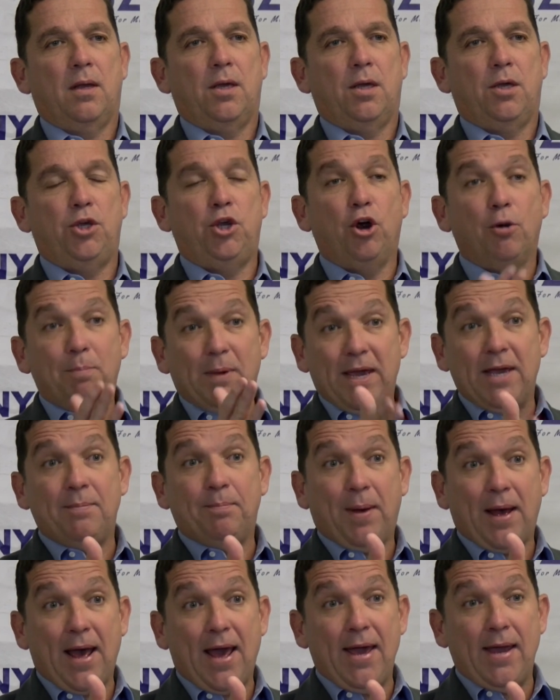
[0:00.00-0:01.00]
You're
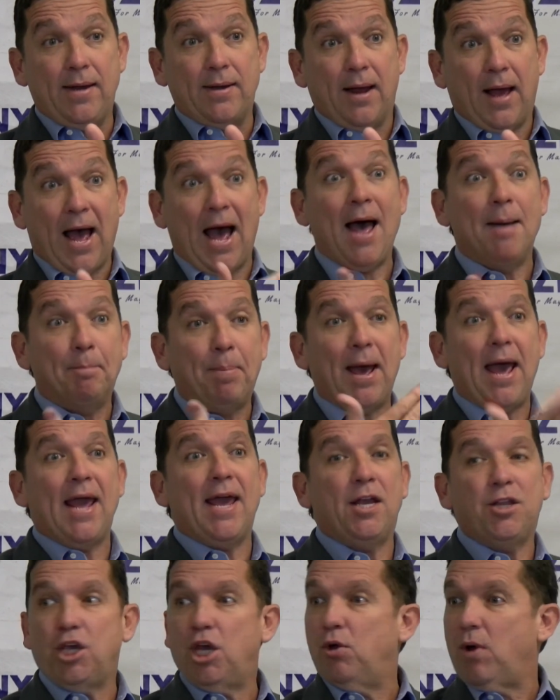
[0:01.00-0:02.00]
being paid. I'm
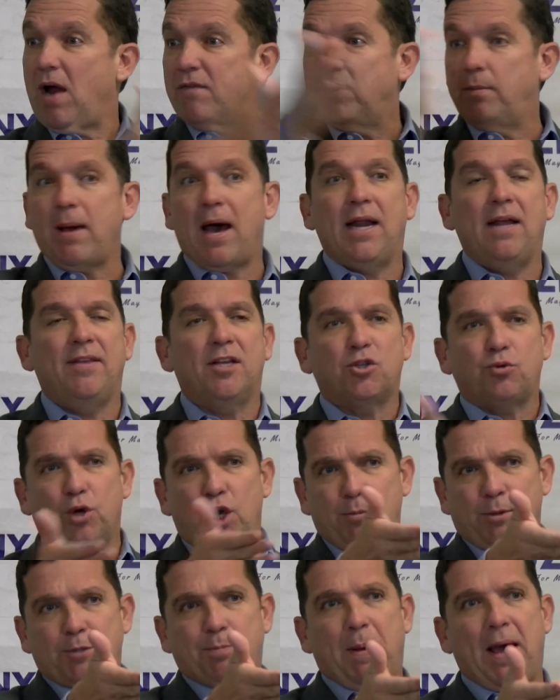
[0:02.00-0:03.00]
paying you. Everybody in this
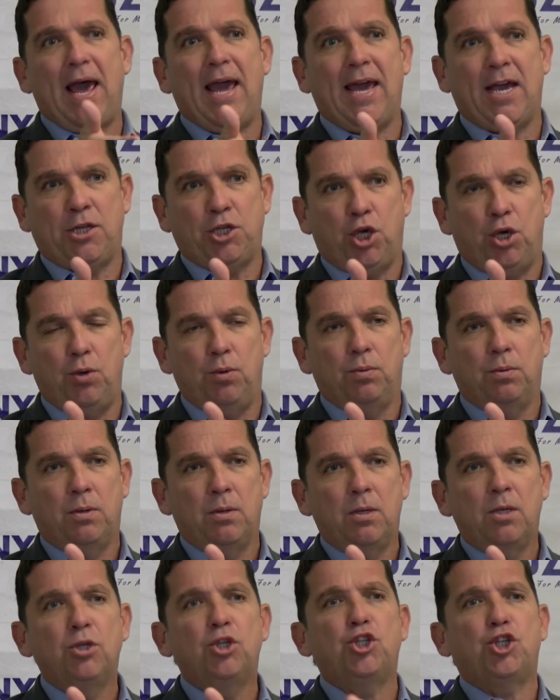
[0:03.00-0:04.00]
room is paying you.
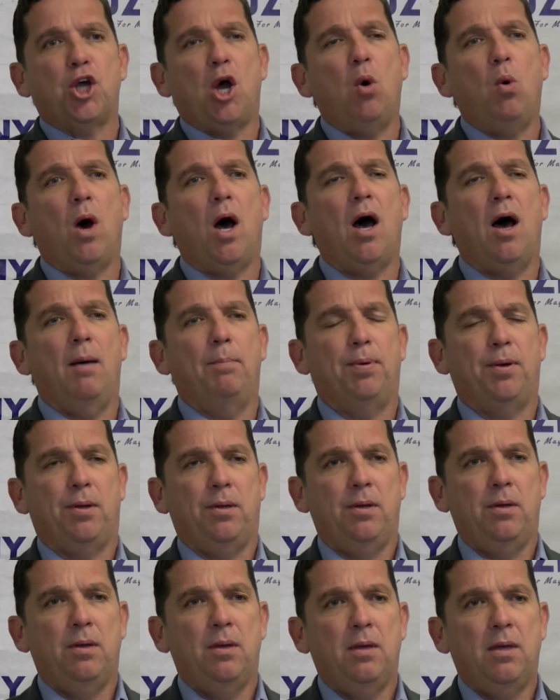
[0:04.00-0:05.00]
Show up
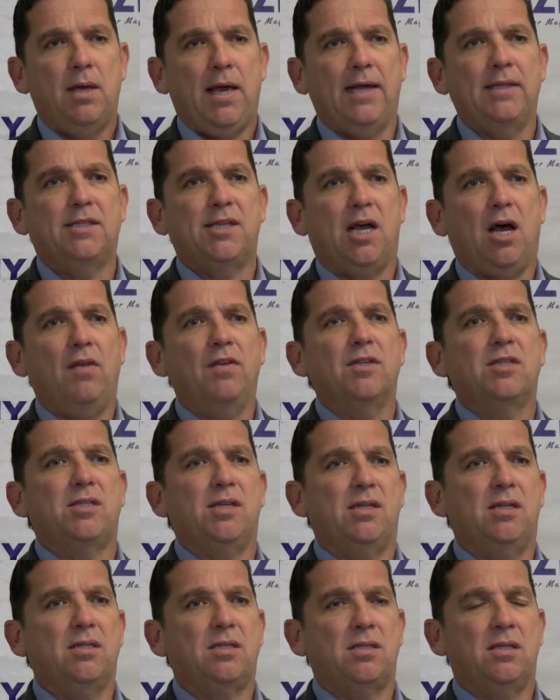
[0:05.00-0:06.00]
and tell the
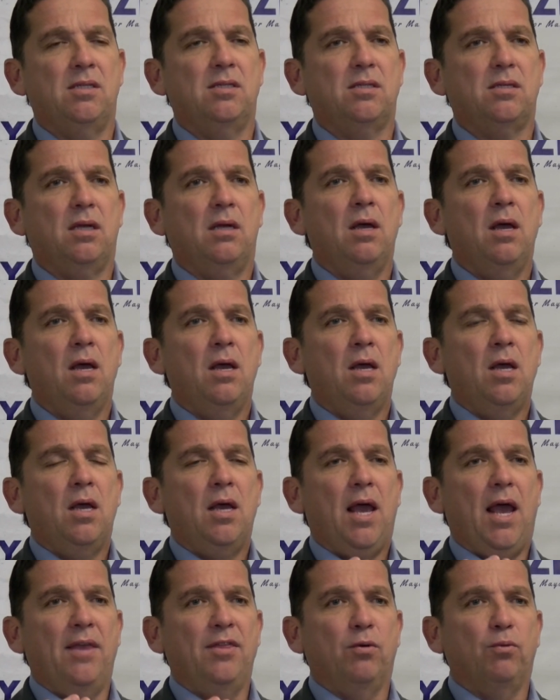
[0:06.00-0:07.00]
citizens
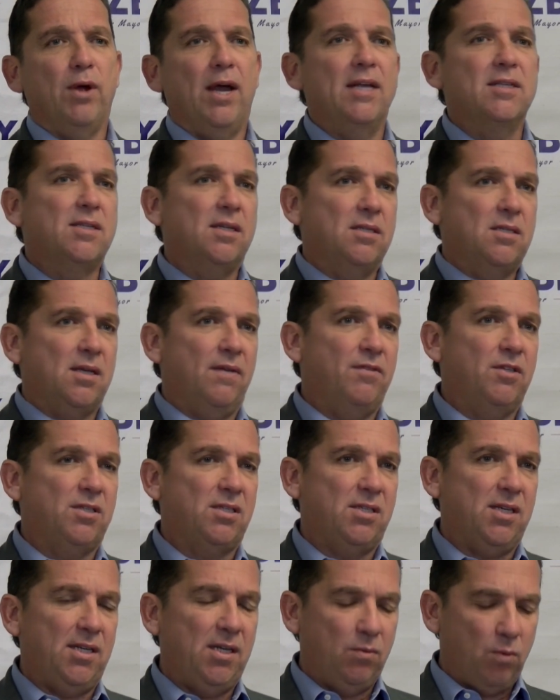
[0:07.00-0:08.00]
and the residents of the
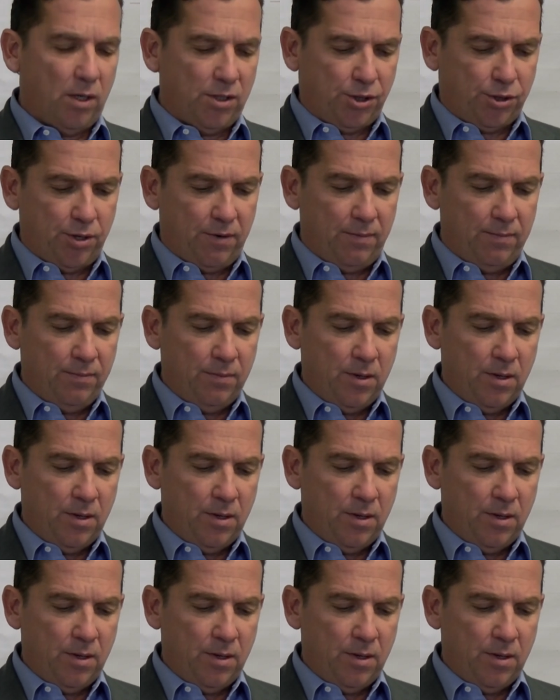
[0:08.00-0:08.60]
city what your